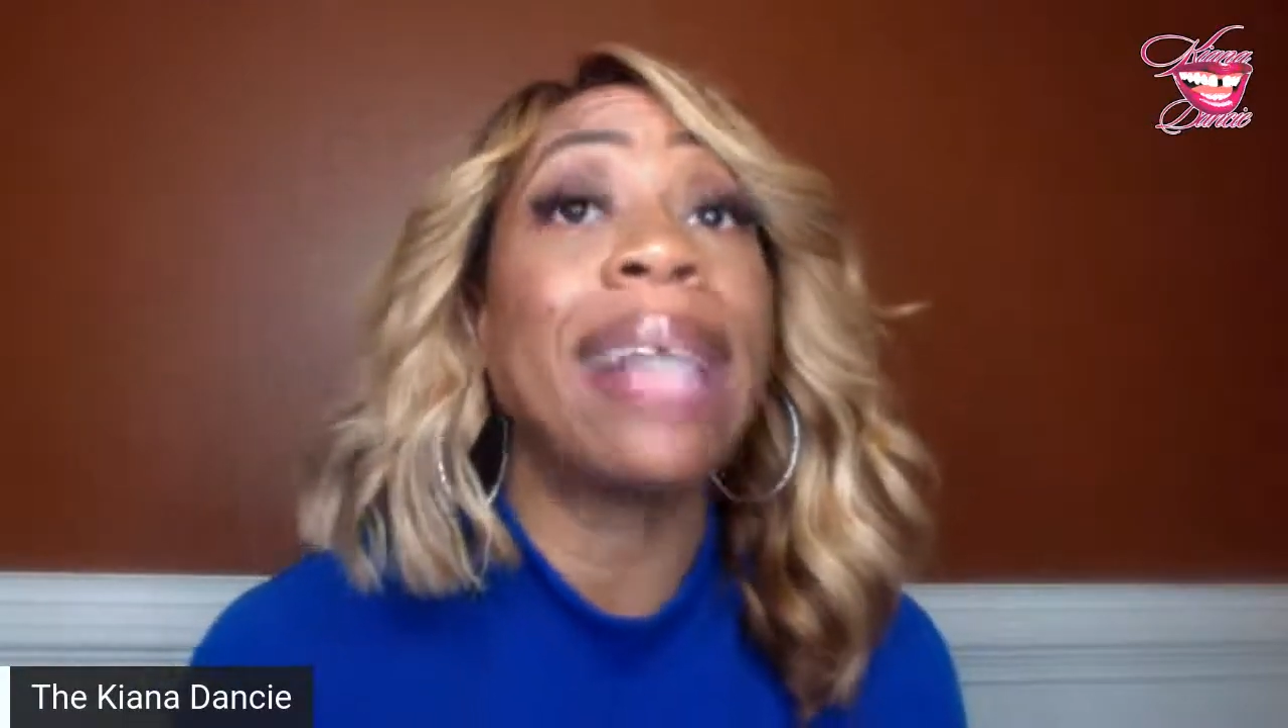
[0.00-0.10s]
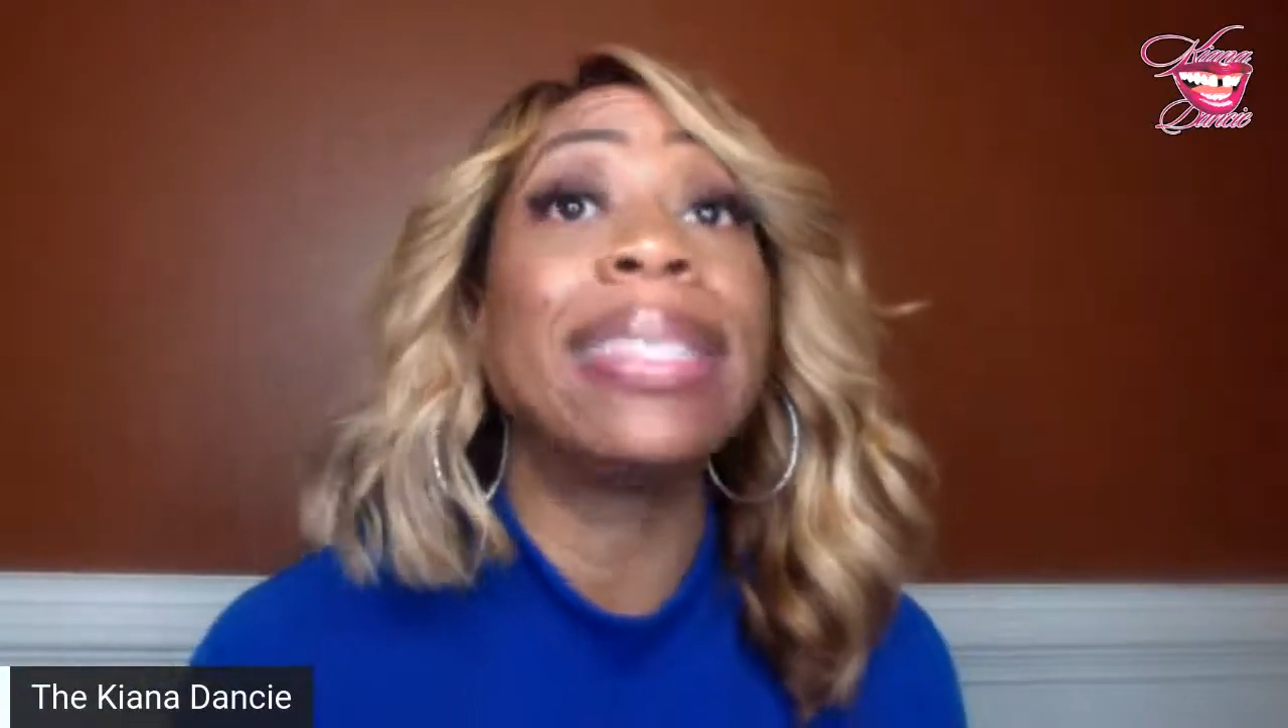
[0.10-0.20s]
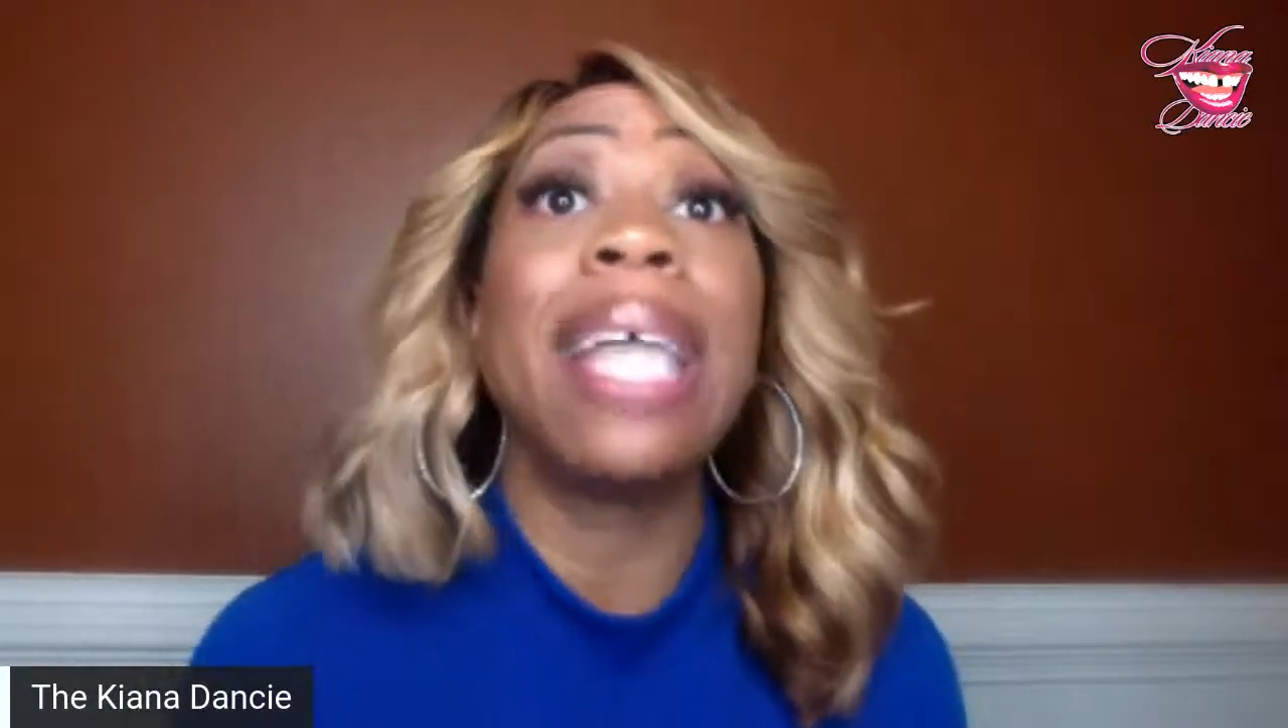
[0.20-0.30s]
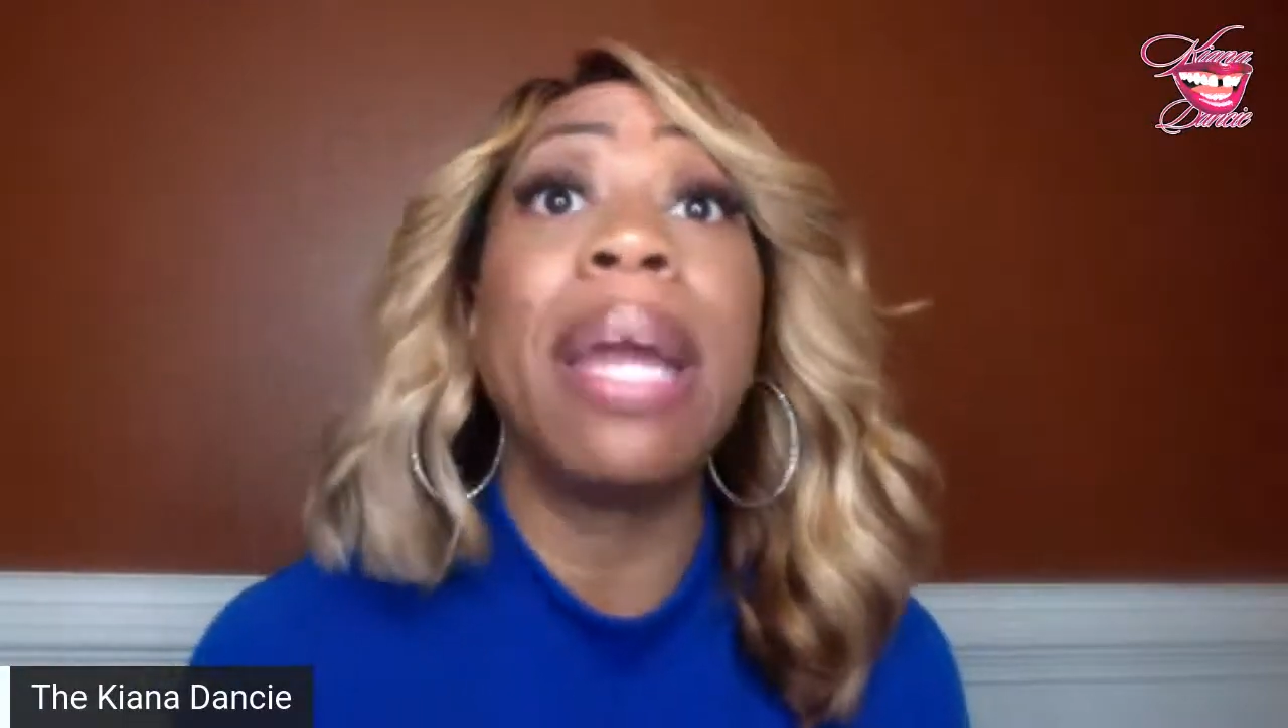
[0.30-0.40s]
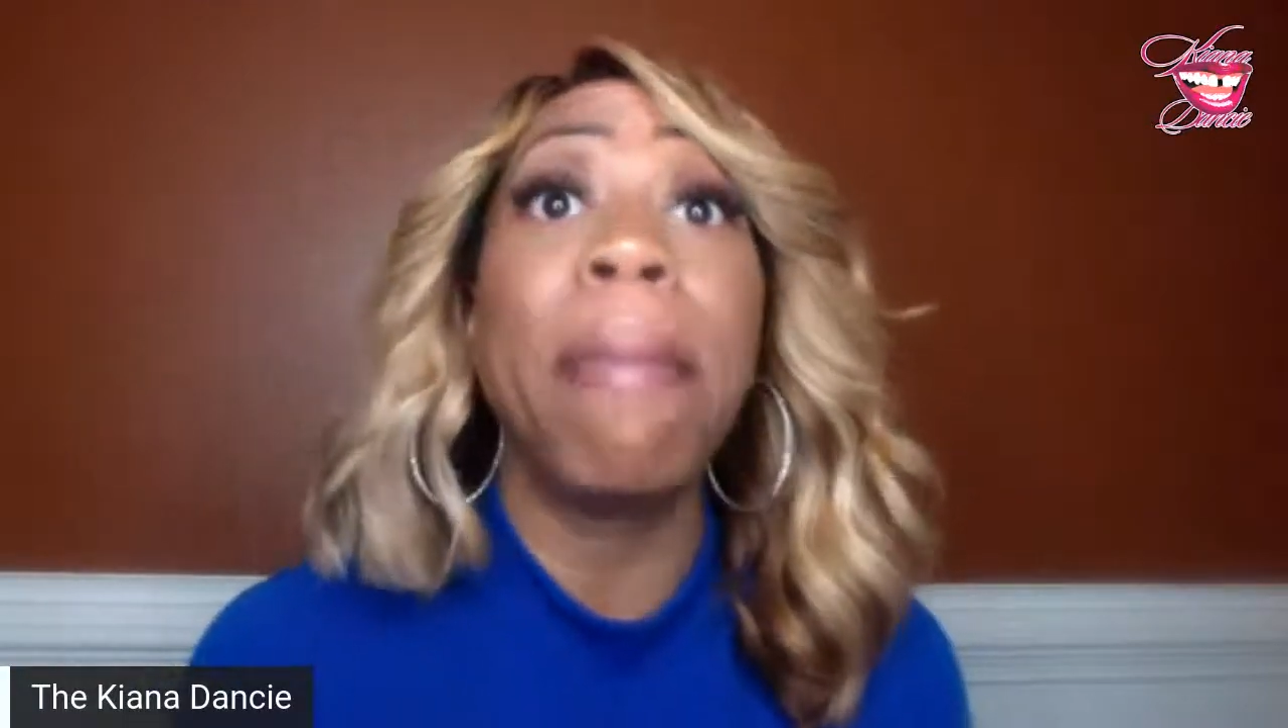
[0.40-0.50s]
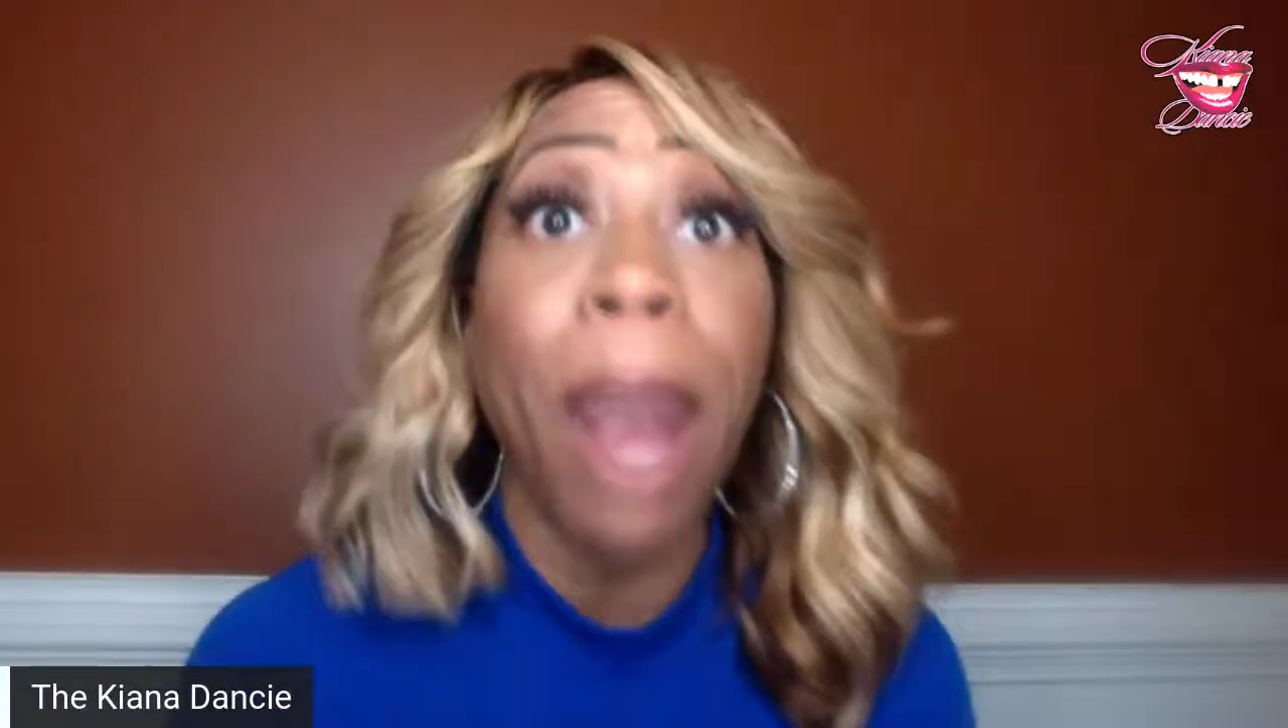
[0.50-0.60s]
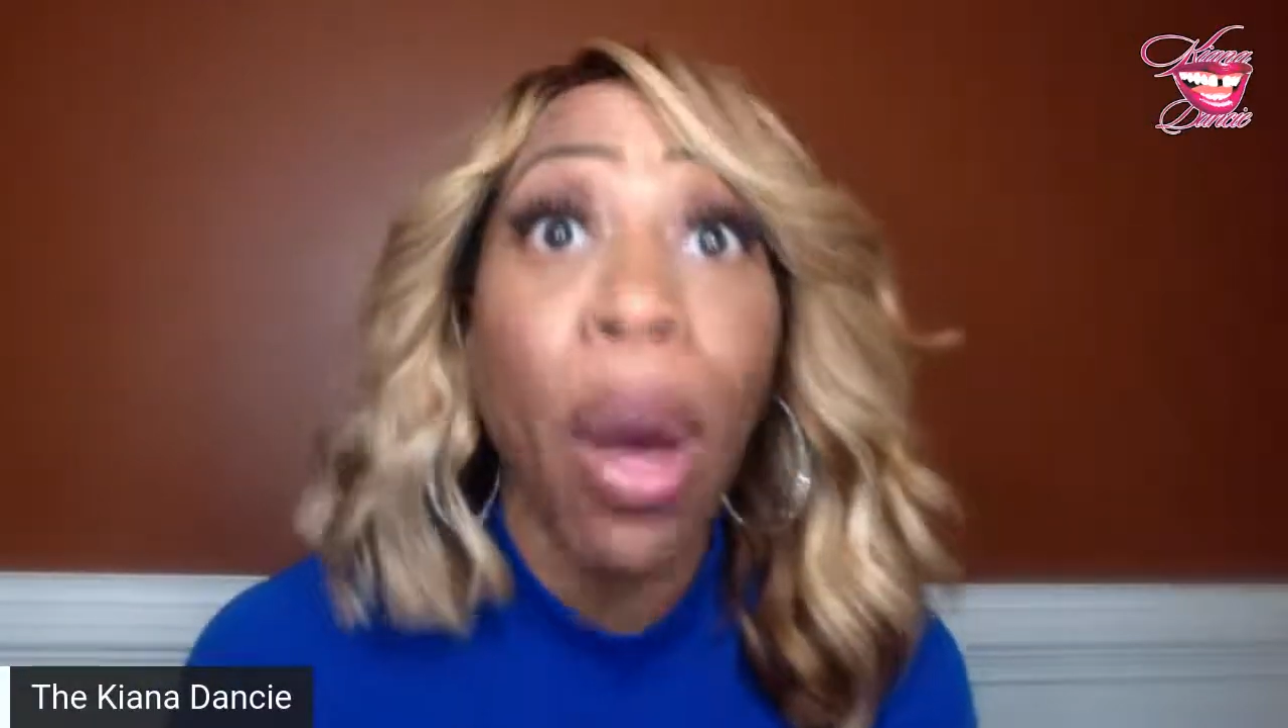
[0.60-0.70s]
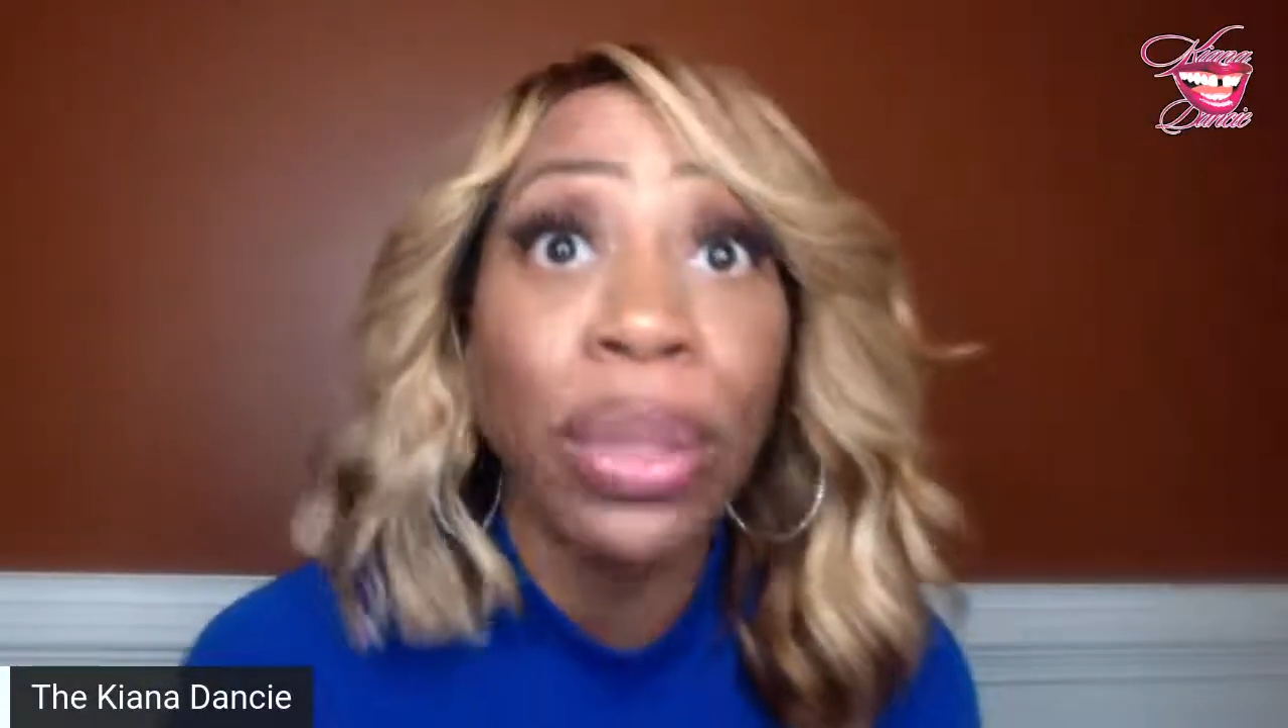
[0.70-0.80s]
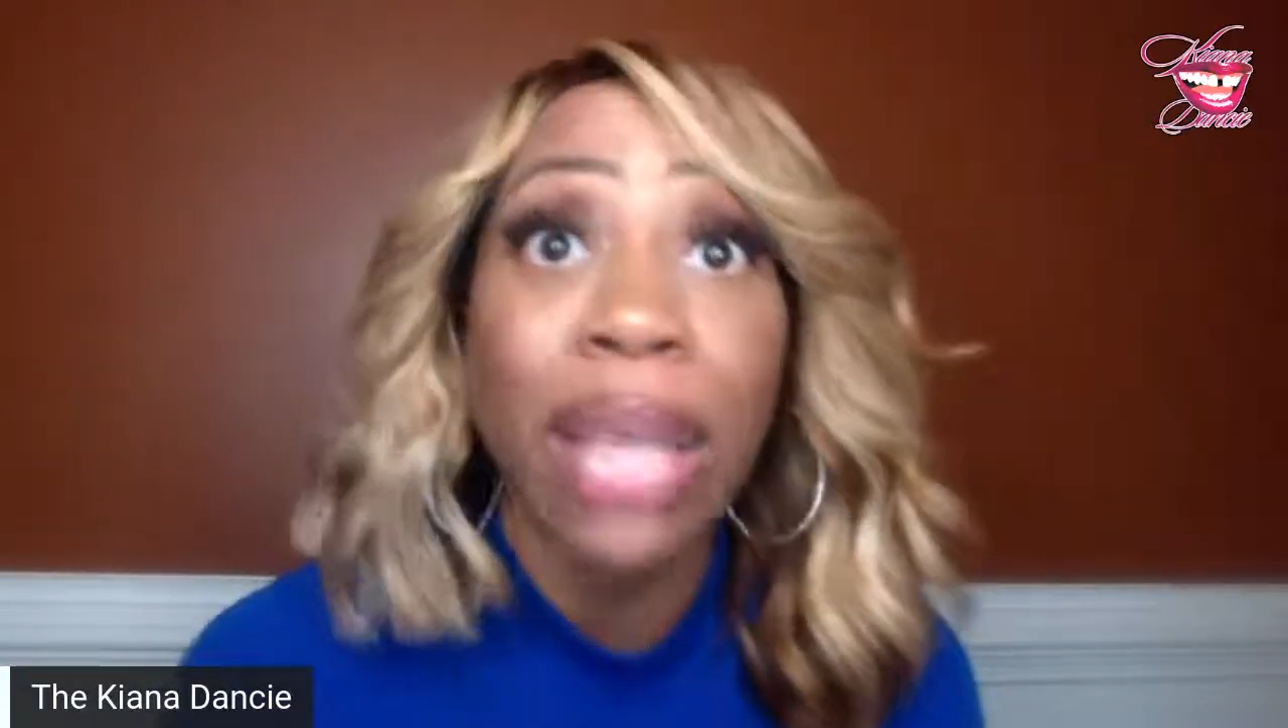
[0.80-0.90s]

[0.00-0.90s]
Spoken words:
said most,